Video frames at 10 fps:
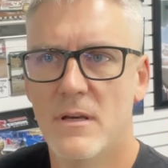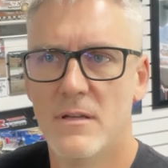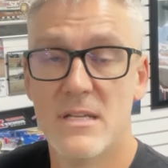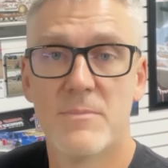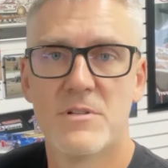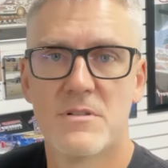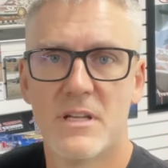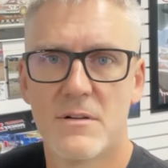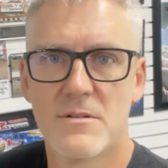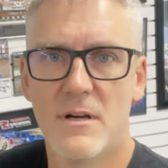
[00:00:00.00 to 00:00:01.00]
temperature
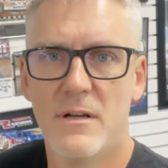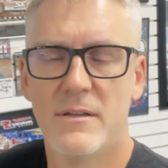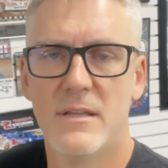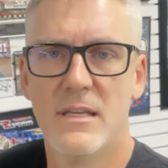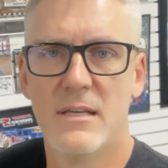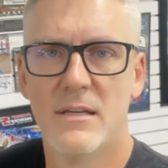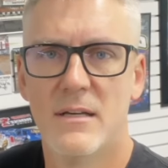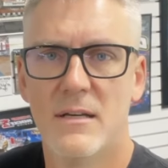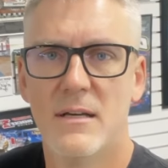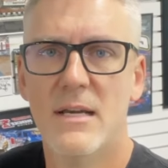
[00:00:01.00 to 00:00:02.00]
stickers on
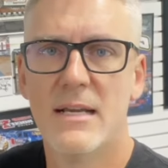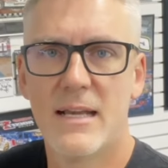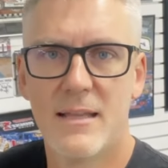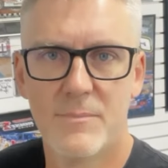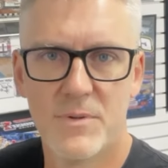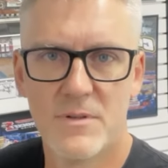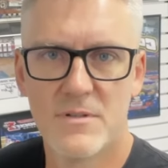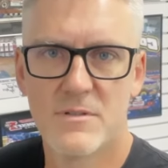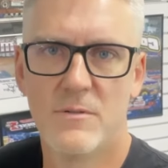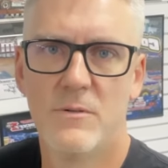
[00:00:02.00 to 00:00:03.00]
the
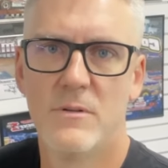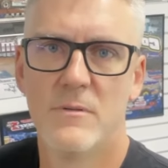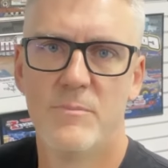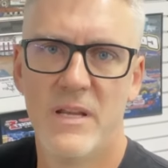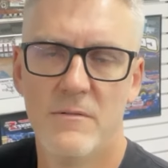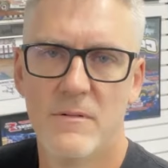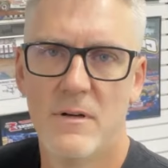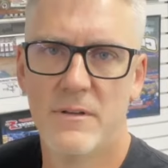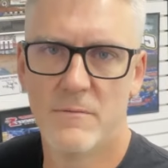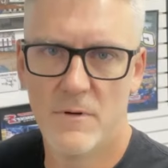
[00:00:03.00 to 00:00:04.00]
calipers or paint
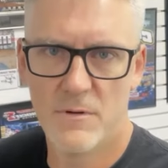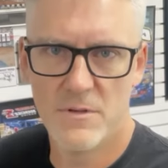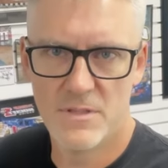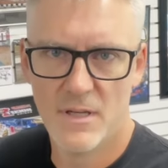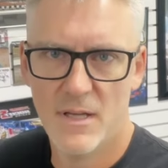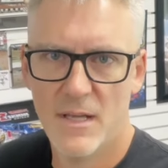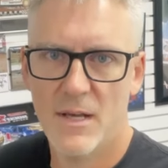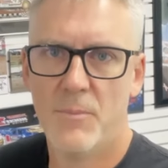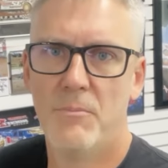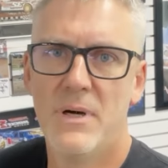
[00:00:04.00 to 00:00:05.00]
on the rotors,
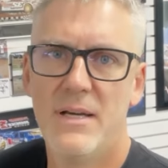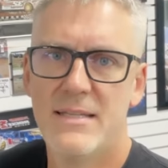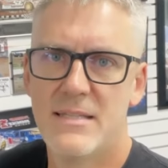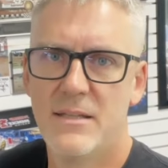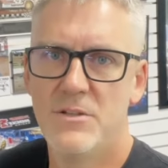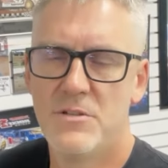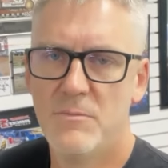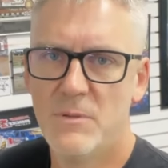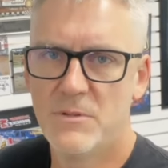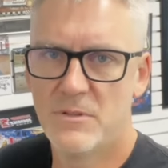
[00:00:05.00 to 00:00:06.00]
but you should
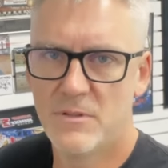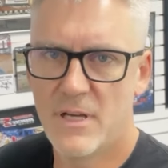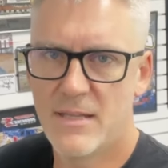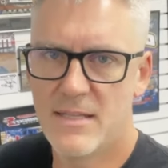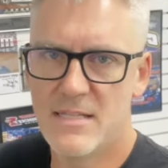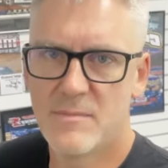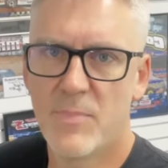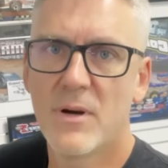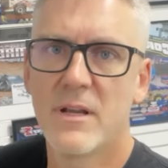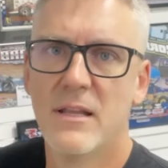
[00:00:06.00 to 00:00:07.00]
be able to look at the
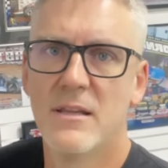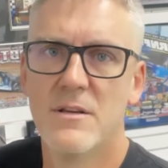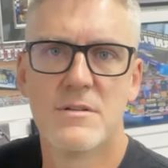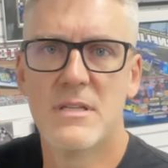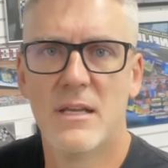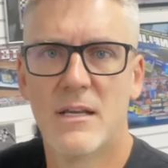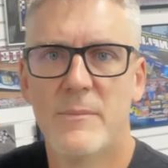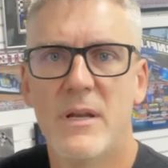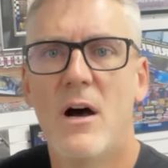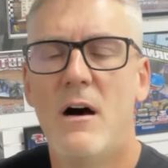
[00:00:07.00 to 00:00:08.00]
sparking that you're seeing
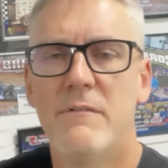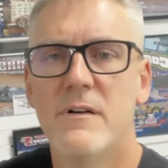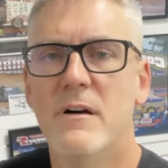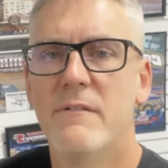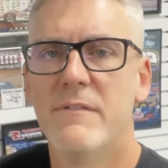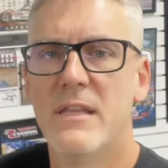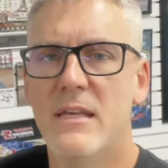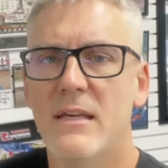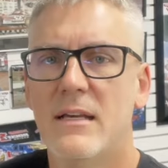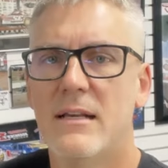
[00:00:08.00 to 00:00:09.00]
coming off of
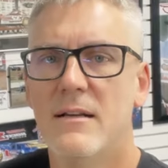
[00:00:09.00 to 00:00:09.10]
the